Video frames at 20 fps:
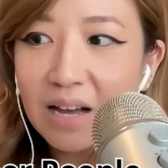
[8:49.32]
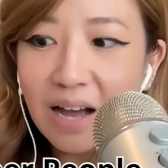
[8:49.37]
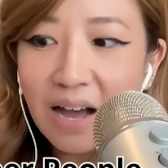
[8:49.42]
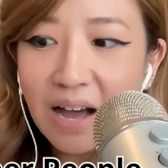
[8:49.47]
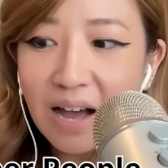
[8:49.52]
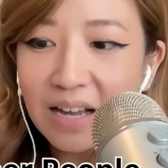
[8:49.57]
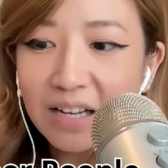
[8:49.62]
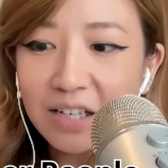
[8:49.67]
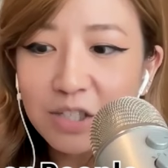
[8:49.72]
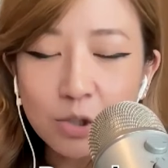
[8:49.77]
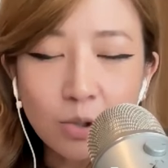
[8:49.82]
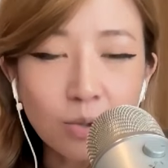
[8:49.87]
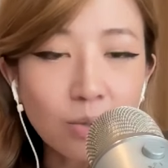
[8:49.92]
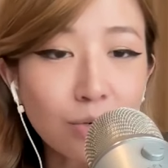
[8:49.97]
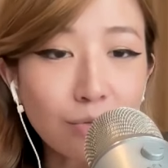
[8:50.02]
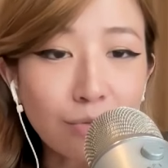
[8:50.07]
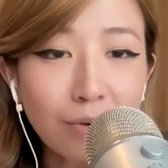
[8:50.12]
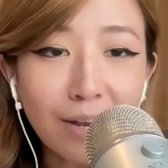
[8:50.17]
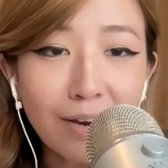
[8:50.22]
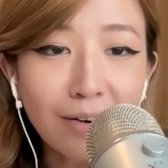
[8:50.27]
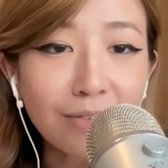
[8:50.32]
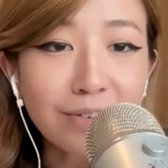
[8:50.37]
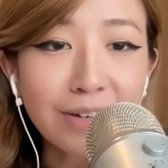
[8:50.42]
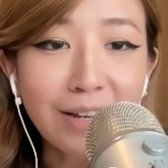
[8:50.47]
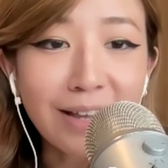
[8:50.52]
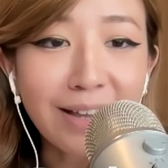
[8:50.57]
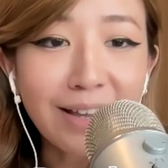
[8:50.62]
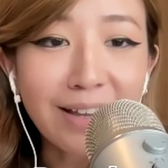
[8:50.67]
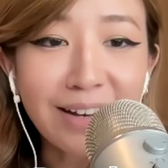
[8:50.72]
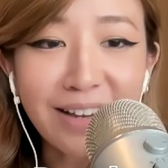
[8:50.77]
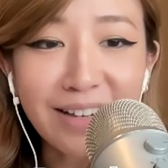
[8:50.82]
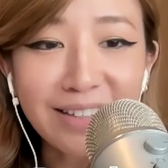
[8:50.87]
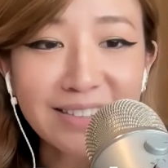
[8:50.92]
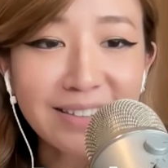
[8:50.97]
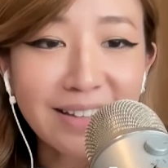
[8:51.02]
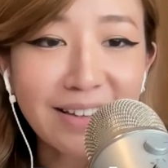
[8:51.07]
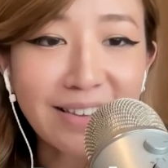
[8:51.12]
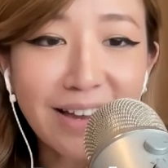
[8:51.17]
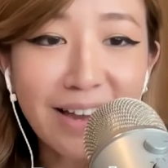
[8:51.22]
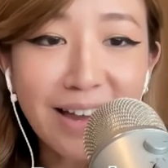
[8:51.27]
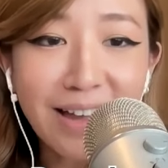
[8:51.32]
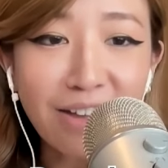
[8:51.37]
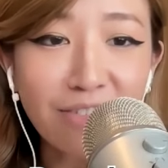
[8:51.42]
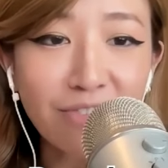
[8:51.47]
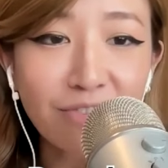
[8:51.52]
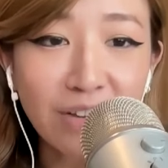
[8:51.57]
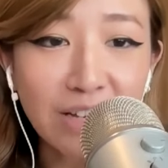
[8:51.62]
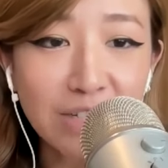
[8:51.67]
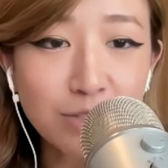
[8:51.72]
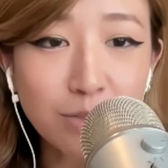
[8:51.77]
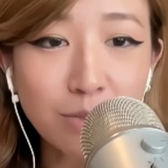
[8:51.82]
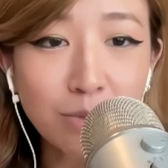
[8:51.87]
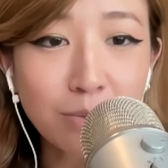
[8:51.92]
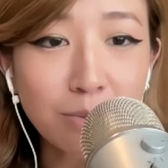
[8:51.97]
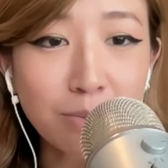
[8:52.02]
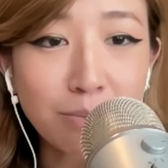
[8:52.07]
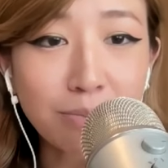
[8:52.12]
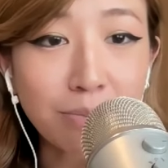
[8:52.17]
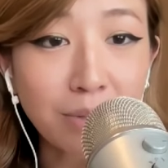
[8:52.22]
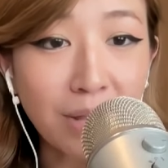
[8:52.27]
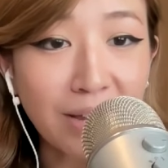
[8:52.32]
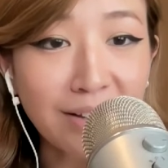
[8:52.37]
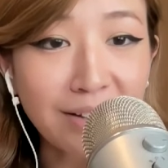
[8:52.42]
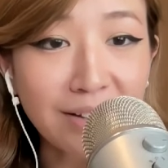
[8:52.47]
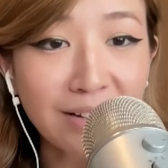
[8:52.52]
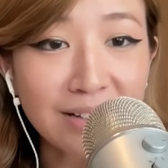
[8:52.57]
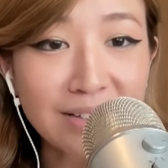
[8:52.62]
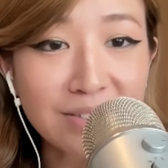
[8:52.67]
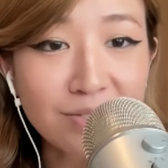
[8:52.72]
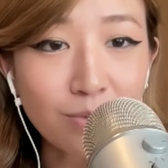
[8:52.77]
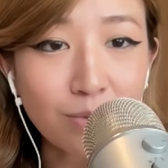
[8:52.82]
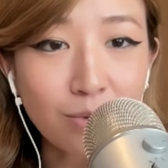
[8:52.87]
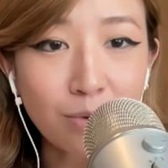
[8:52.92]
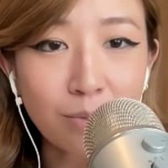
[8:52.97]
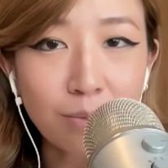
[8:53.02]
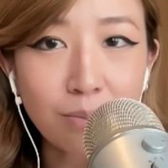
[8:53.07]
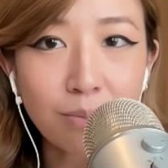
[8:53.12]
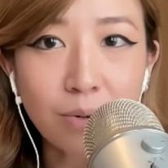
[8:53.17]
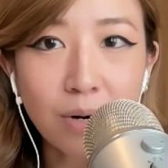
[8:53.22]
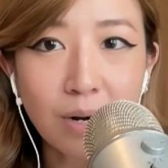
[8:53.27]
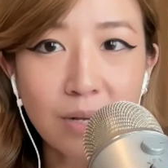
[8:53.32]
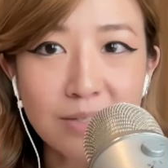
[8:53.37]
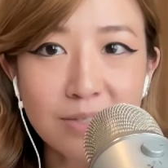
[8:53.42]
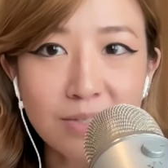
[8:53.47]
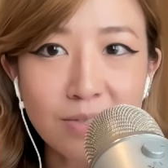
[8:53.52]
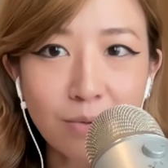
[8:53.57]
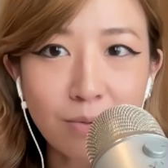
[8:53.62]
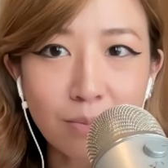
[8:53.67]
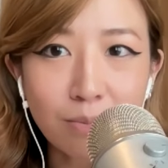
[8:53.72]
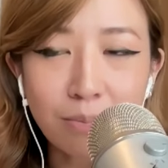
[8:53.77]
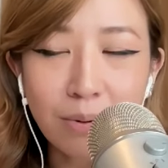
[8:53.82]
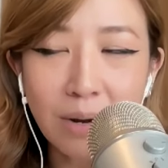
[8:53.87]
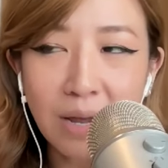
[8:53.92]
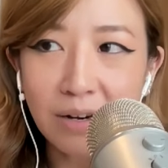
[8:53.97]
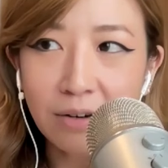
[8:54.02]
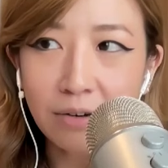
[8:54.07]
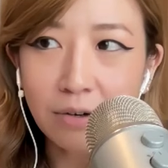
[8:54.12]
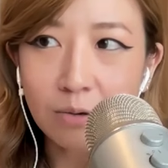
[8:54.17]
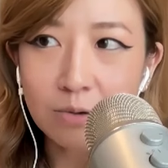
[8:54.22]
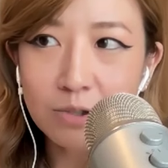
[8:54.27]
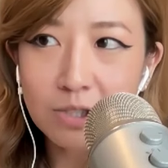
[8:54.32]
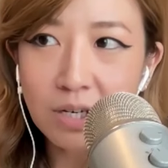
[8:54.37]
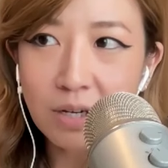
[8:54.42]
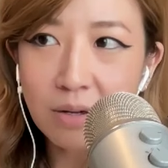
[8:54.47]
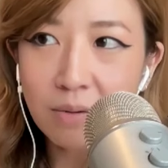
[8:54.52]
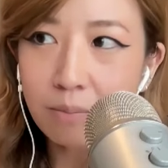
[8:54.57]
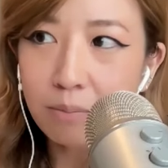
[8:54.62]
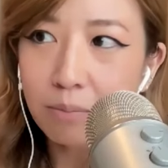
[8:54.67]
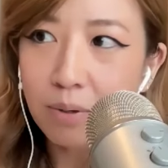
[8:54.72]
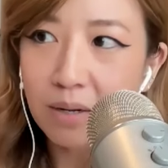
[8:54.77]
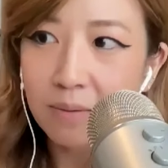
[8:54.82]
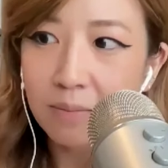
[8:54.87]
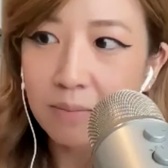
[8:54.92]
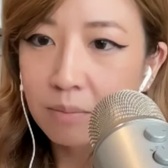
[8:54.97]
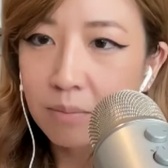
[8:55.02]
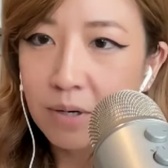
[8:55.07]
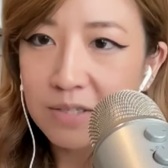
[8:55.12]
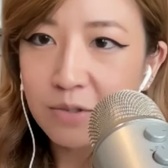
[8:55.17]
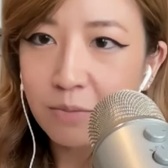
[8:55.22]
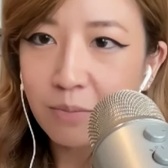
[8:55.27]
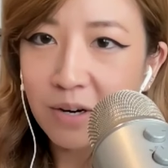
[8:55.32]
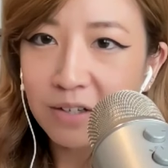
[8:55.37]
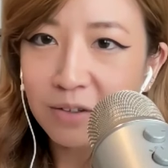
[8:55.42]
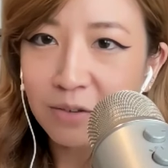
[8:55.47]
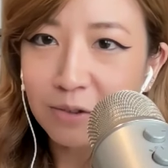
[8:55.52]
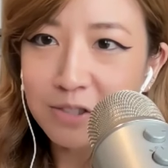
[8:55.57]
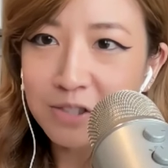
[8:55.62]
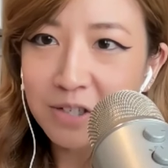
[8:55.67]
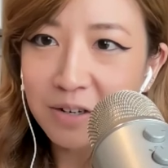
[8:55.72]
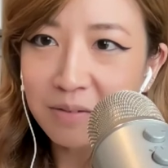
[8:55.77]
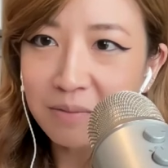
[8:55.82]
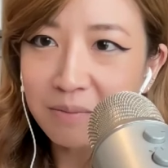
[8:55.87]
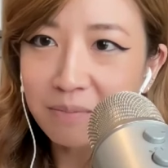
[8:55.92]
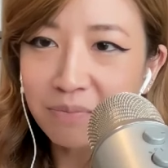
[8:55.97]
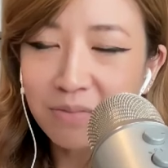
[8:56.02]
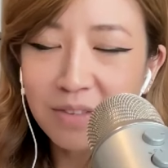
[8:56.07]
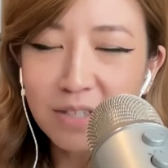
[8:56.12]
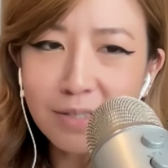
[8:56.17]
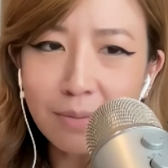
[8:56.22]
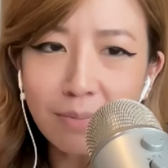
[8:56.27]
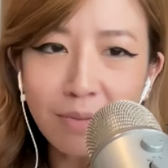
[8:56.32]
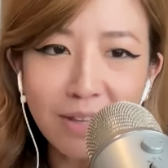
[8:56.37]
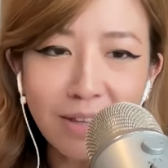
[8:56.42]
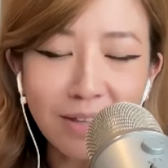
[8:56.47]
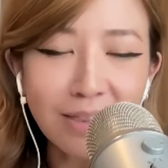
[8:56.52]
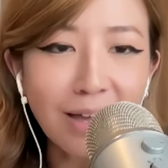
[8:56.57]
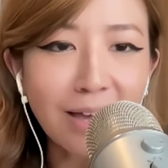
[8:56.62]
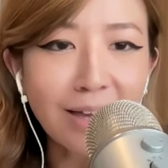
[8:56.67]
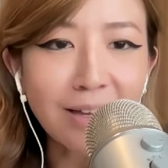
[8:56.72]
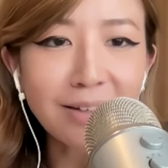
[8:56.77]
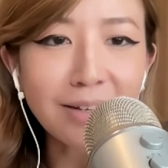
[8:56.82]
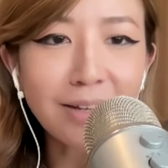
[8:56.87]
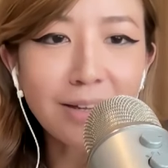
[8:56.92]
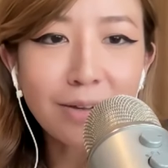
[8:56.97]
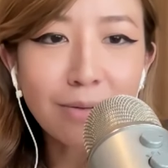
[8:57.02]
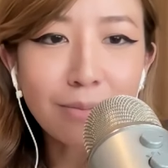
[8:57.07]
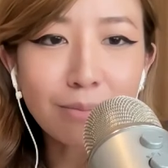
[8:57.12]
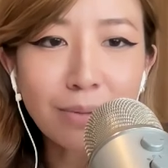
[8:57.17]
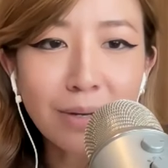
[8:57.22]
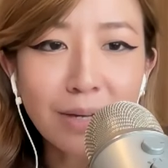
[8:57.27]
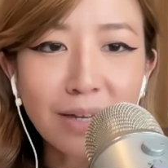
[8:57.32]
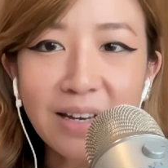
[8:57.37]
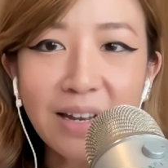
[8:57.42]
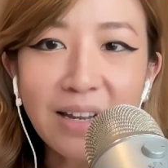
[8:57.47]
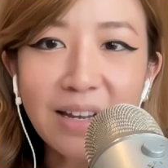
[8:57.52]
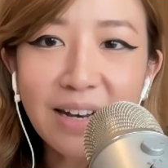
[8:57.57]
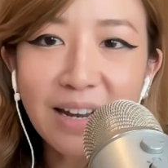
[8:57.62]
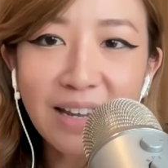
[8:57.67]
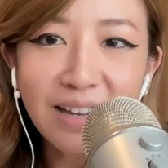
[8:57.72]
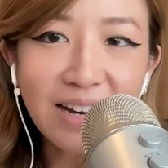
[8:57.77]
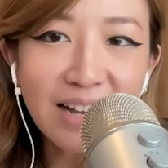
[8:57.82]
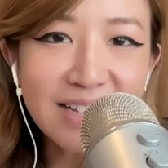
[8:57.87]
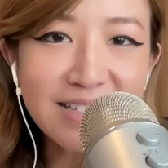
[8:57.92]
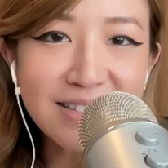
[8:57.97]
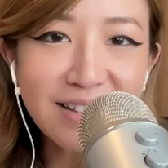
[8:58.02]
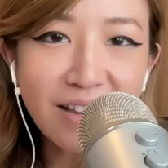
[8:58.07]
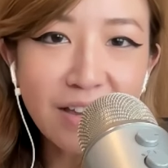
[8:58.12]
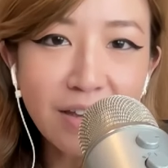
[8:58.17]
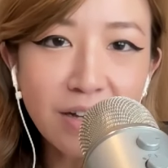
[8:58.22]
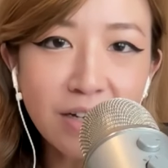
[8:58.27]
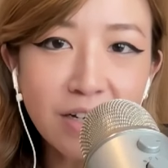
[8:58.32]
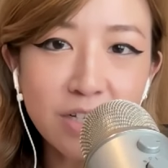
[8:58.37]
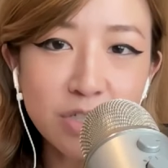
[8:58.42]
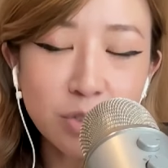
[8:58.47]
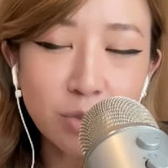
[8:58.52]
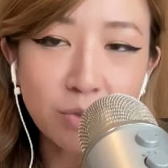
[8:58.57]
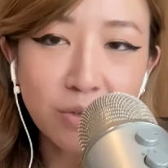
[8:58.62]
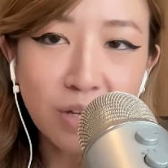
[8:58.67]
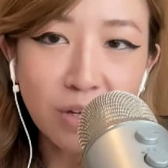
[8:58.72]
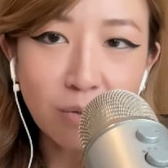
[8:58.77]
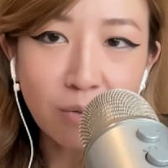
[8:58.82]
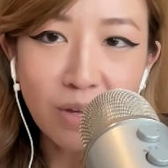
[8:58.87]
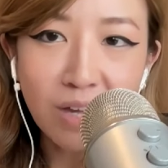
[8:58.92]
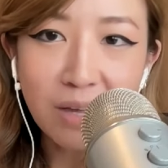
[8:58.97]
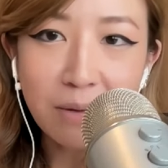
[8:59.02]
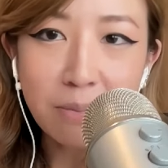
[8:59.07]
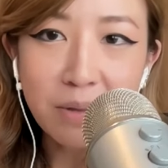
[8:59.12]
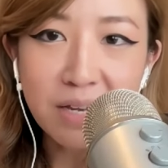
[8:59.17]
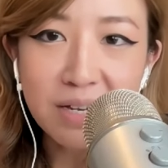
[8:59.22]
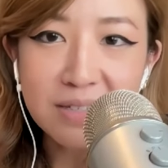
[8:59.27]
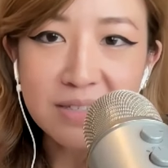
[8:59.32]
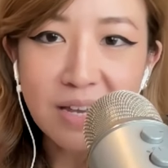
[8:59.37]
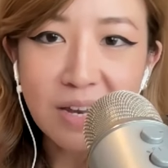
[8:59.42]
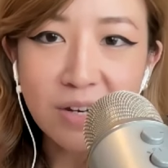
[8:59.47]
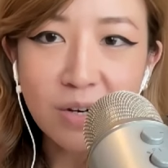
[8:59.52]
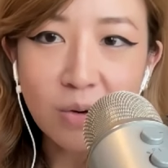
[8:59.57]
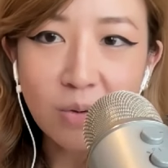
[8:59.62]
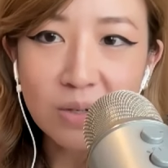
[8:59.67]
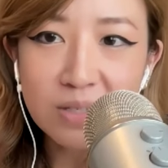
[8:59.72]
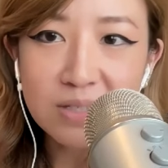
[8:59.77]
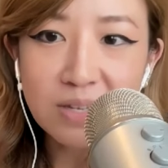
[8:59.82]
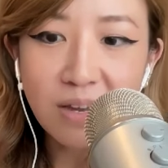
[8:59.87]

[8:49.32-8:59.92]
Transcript: I joke around and I say that I have facial blindness or prosopagnosia, pro- prosopagnosia, something like that. But, and I say it in a joking way because I know it's